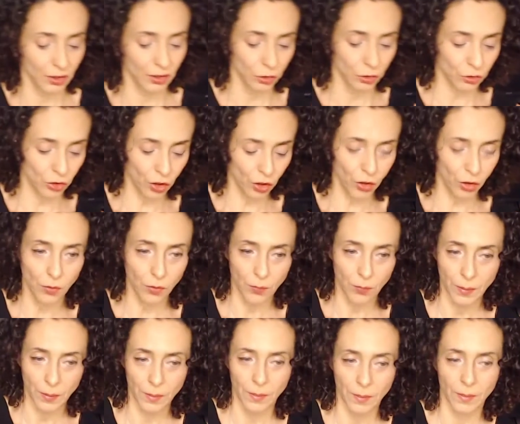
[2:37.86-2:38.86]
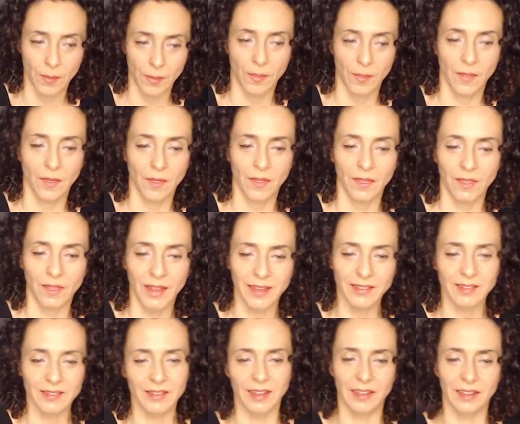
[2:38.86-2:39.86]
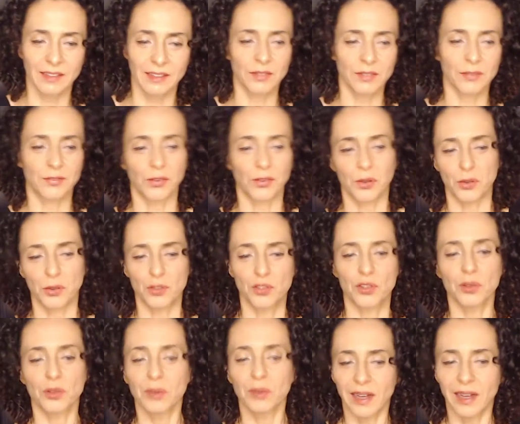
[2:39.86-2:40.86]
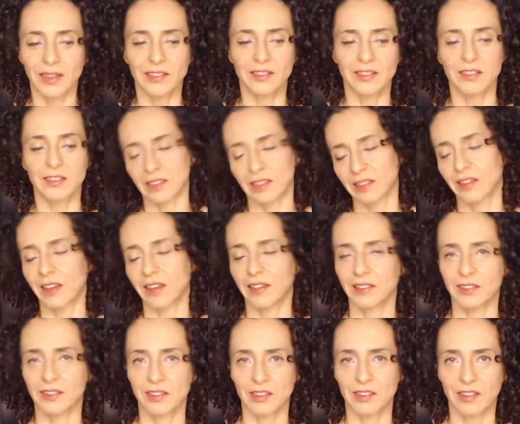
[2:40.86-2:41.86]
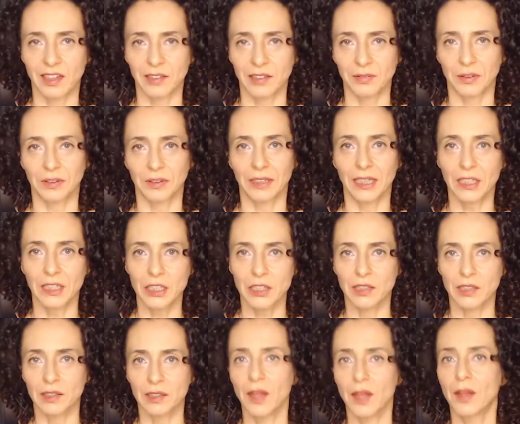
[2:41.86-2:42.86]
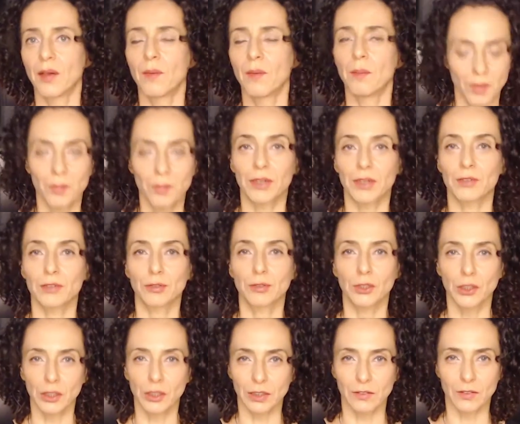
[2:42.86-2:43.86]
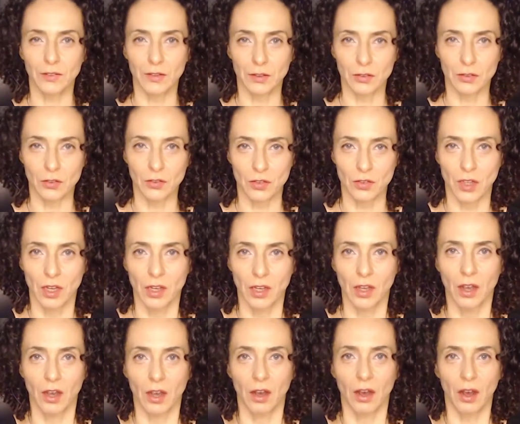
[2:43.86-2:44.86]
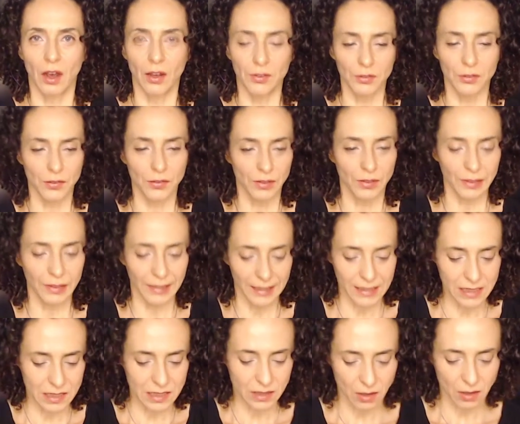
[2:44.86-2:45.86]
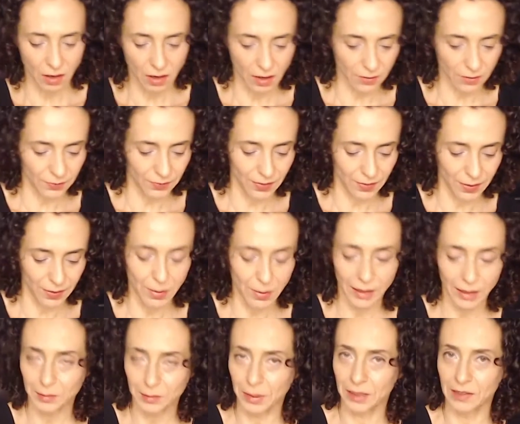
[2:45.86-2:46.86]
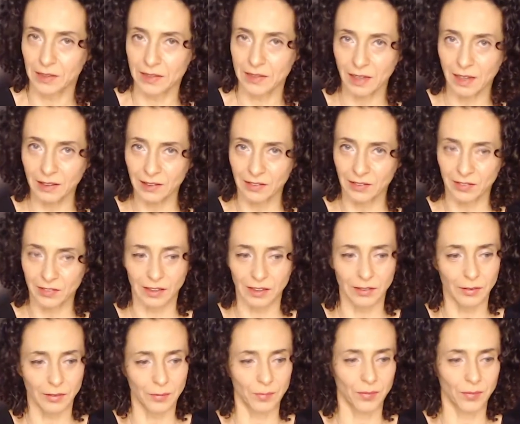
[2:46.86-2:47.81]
so that's kind of the first two lines. The second line has a slight variation, but if we look at this under the lens of the minor pentatonic scale,